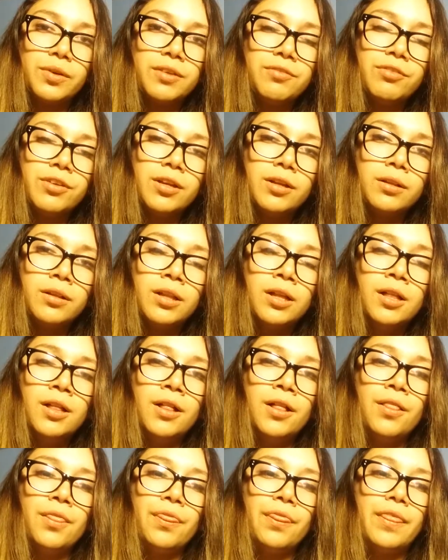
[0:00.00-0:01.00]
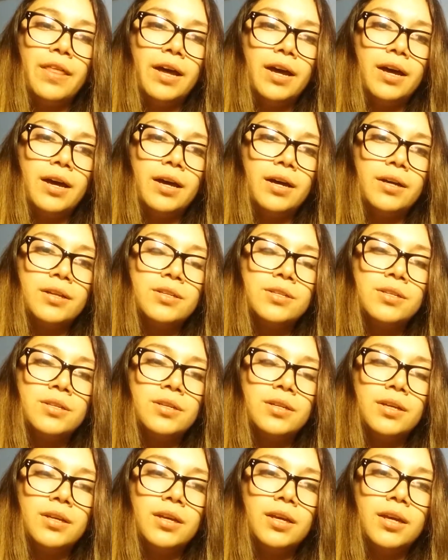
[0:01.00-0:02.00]
reveal that
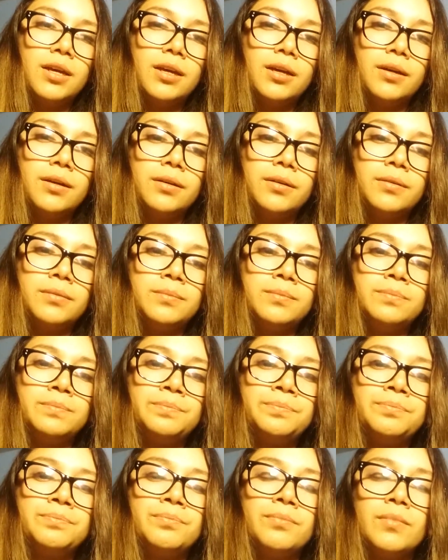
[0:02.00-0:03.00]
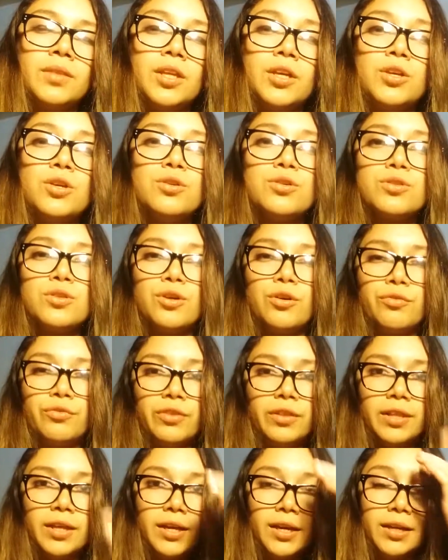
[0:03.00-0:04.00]
the use of
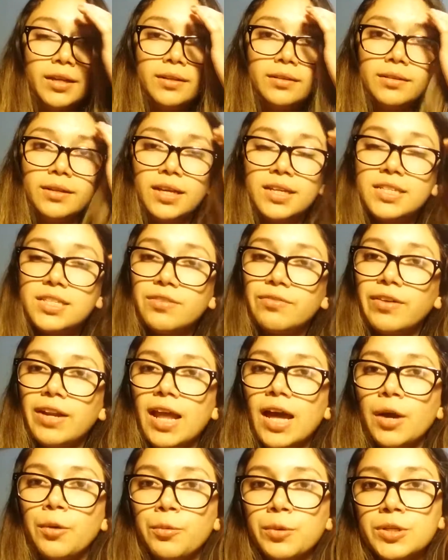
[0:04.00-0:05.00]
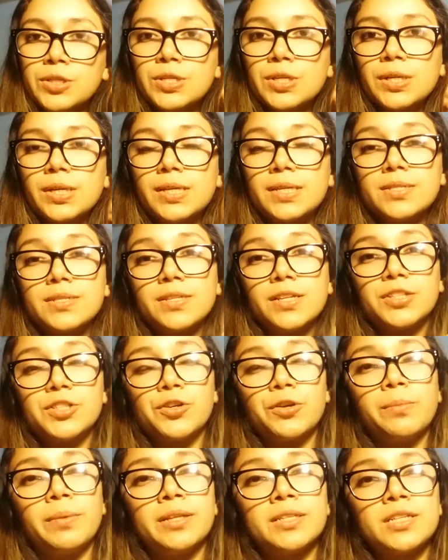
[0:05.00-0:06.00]
the native language is
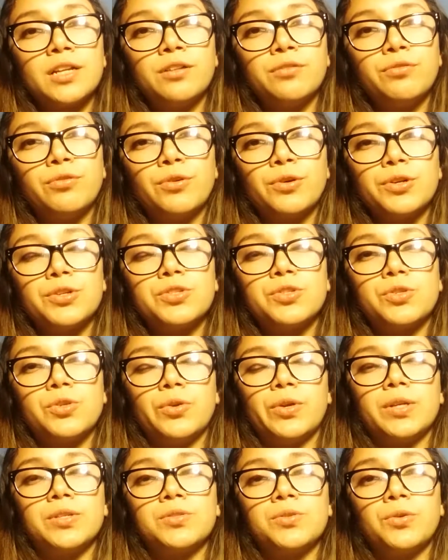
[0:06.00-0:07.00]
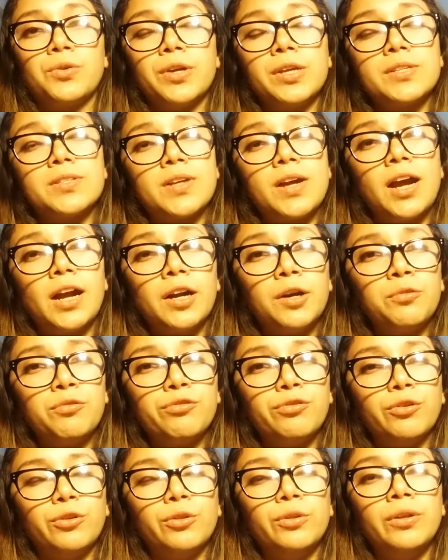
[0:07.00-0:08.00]
detrimental for students or is
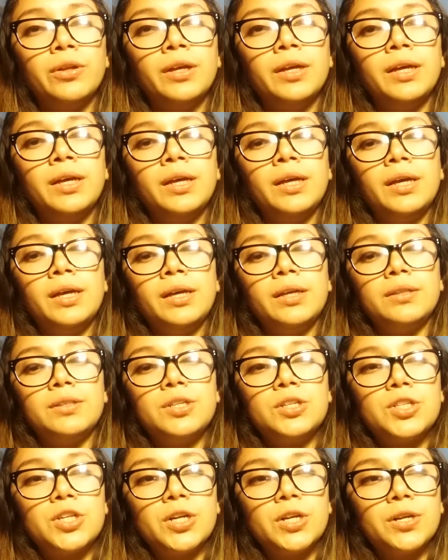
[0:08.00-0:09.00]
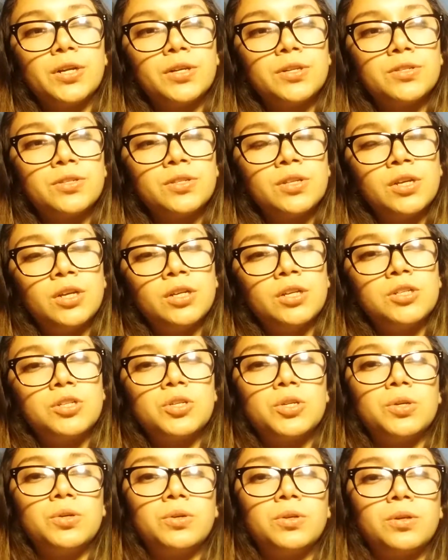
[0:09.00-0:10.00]
harmful, teachers
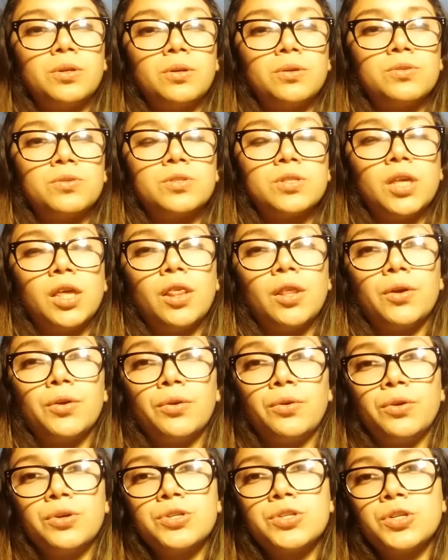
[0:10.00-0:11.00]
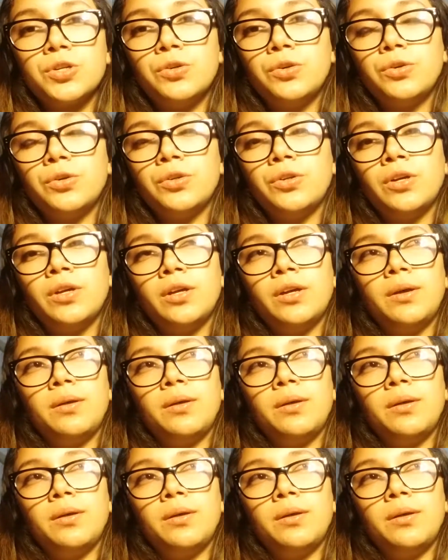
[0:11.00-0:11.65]
should consider or should